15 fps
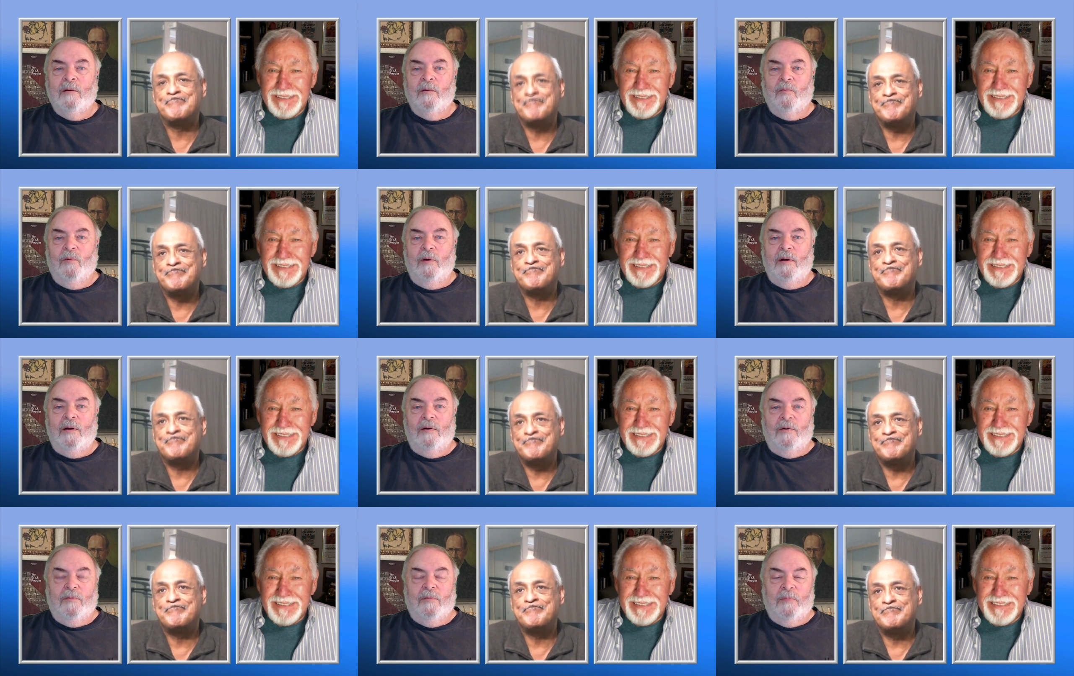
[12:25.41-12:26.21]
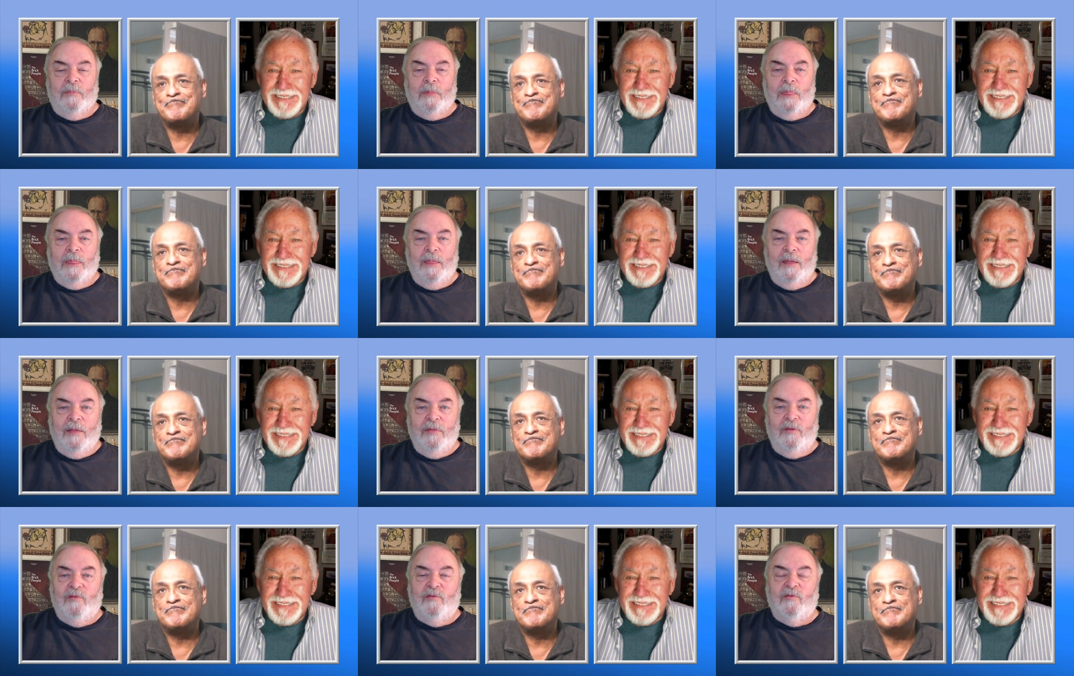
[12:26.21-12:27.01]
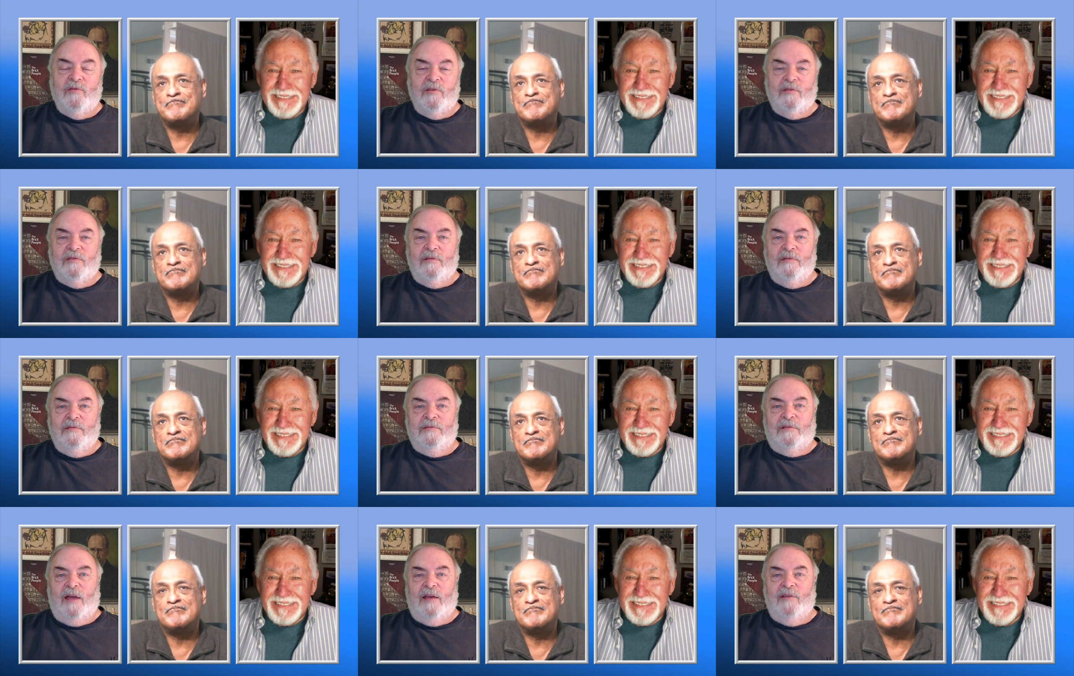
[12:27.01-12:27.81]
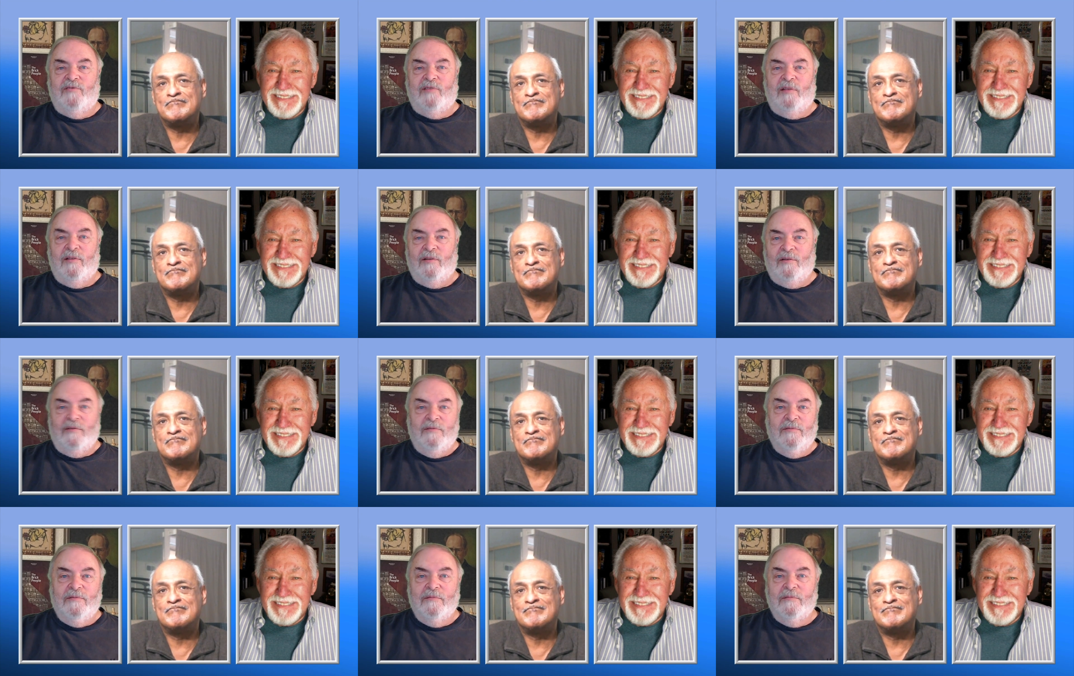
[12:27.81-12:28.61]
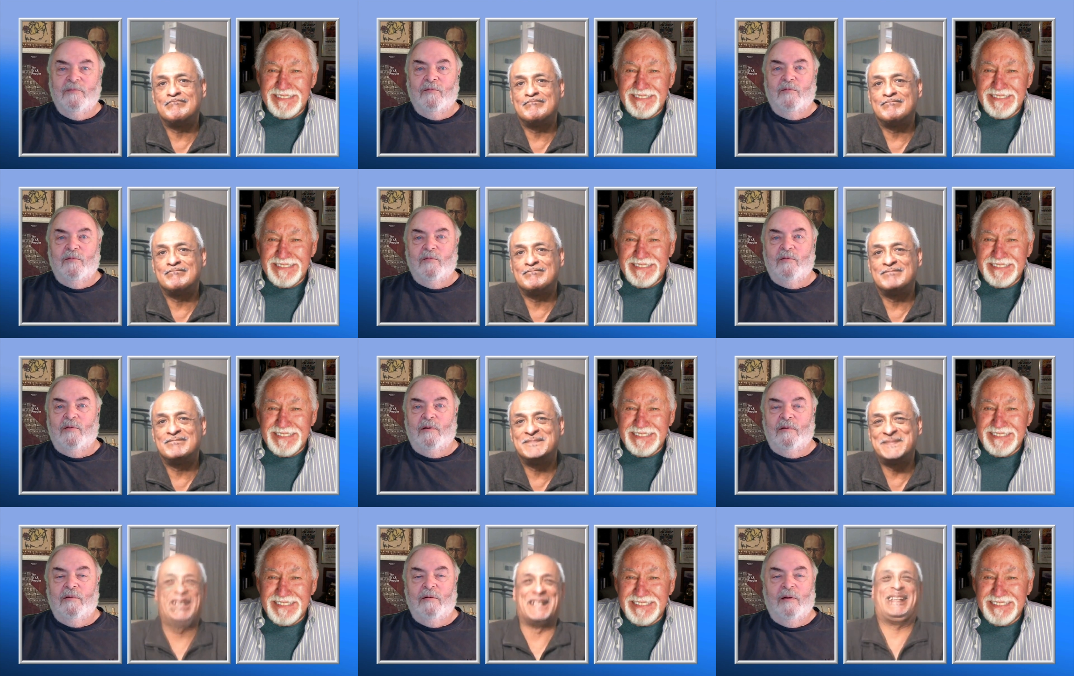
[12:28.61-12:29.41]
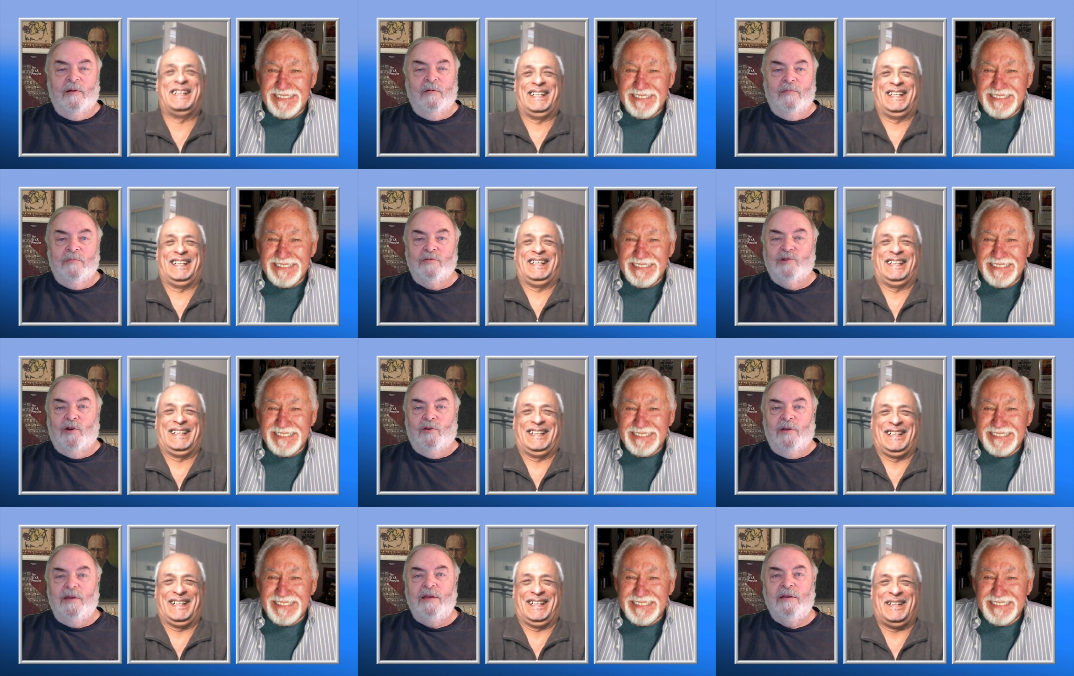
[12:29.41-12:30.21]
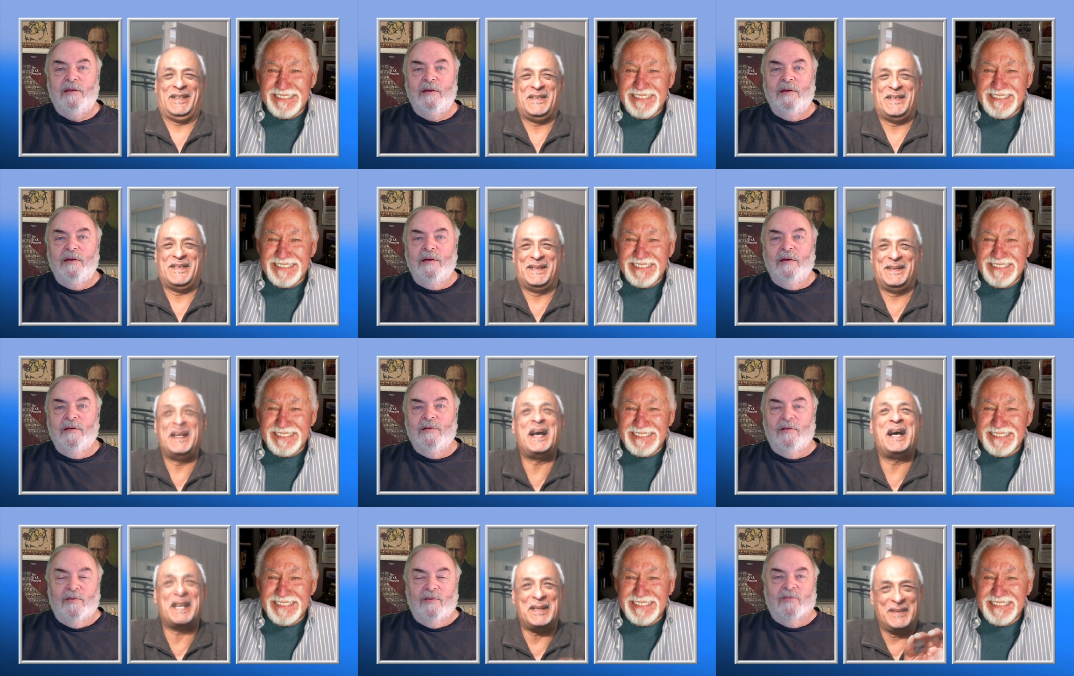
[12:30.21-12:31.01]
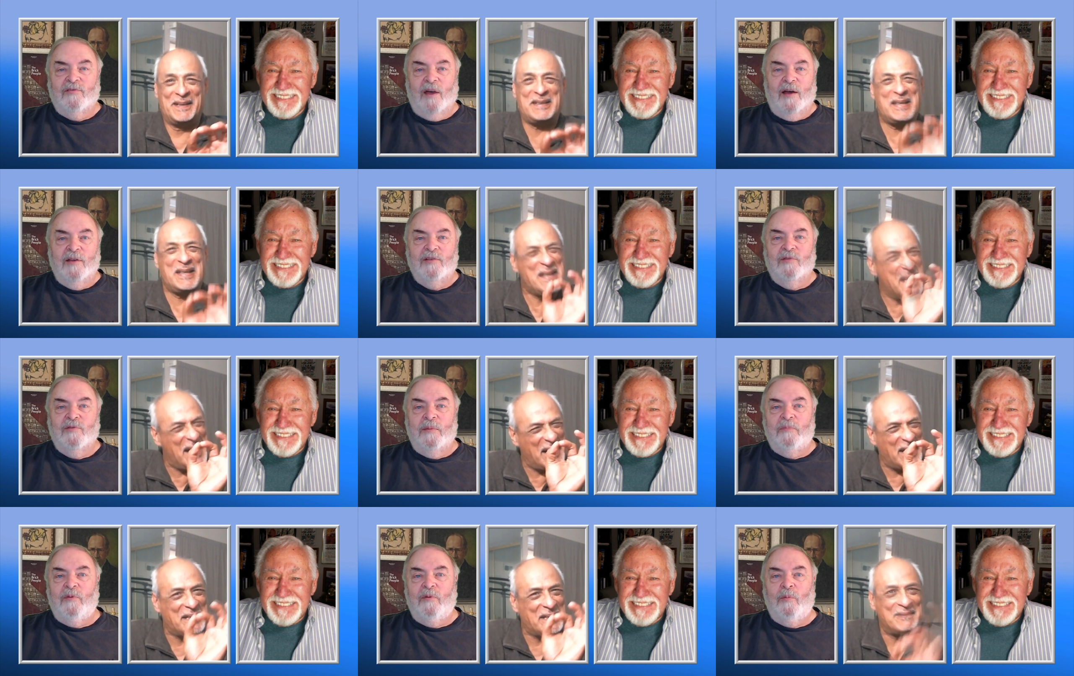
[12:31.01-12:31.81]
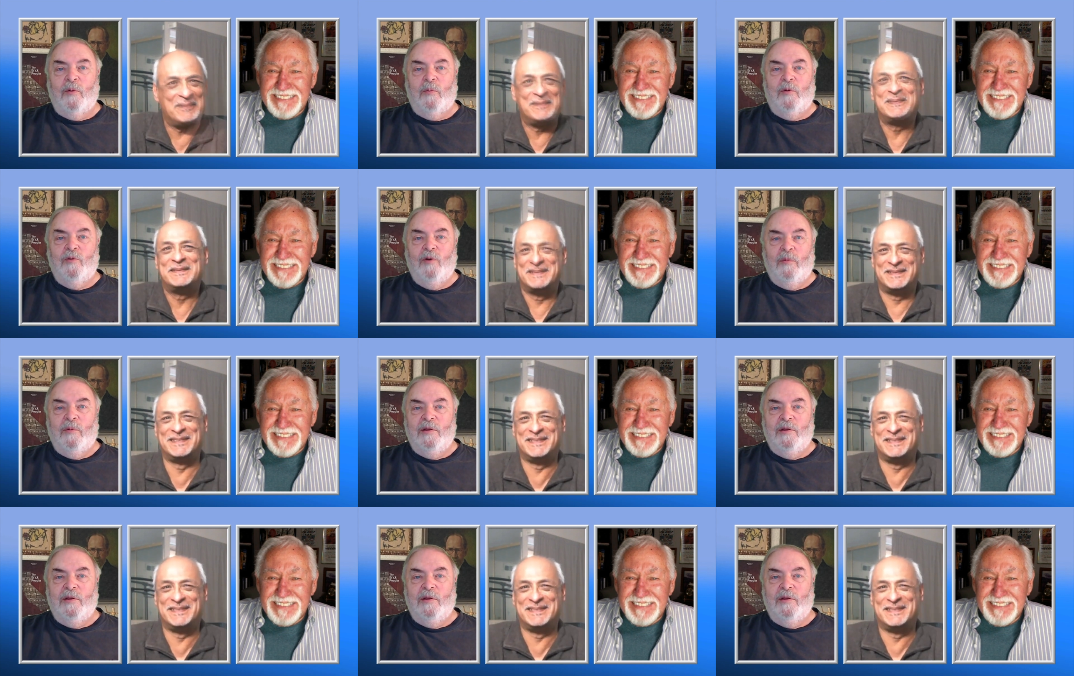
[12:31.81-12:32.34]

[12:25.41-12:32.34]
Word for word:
Speaker 1: wow, this is a tasty little, you know, journey, okay. little side trip from what we normally